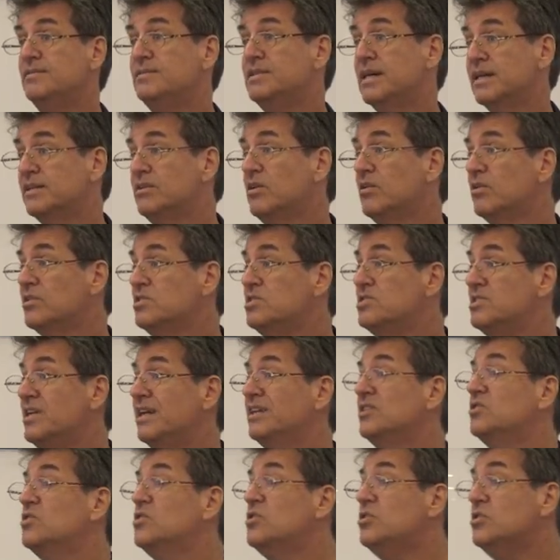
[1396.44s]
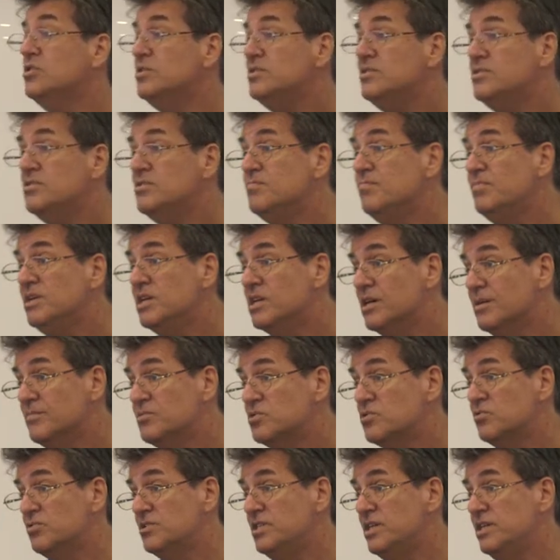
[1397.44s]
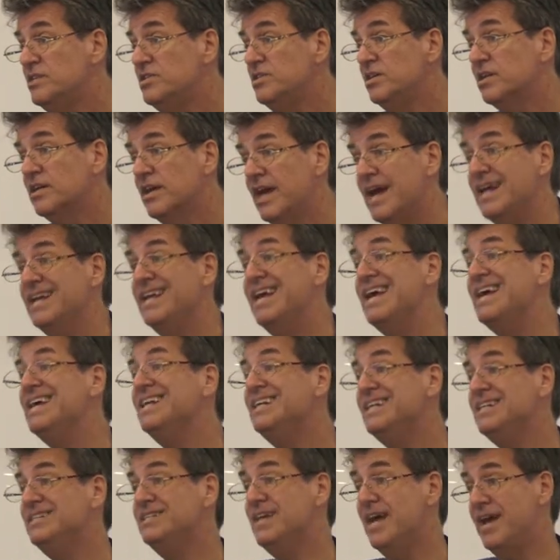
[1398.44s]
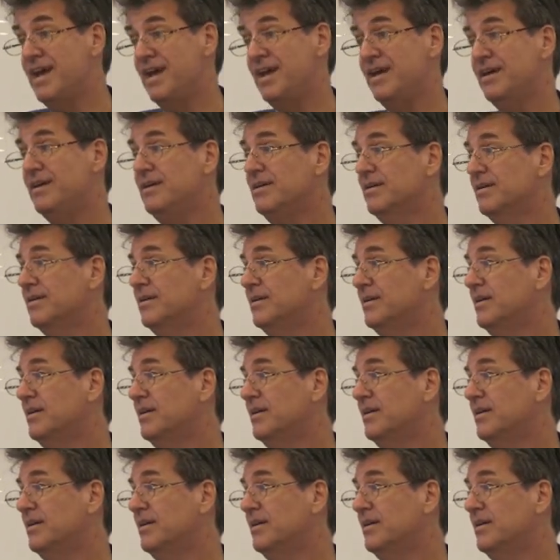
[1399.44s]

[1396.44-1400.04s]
technologies that could become strategic at any day